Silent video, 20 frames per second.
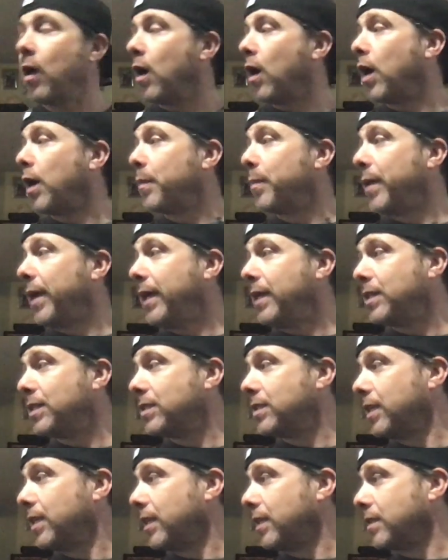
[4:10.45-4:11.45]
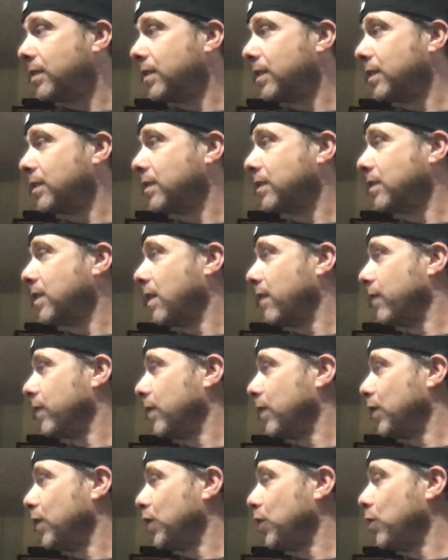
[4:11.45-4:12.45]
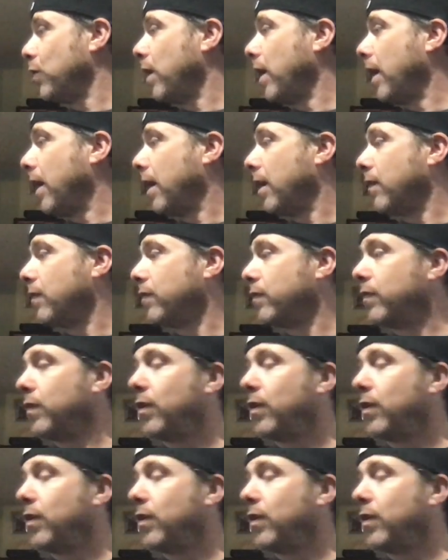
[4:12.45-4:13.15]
On page 6 and 7, you have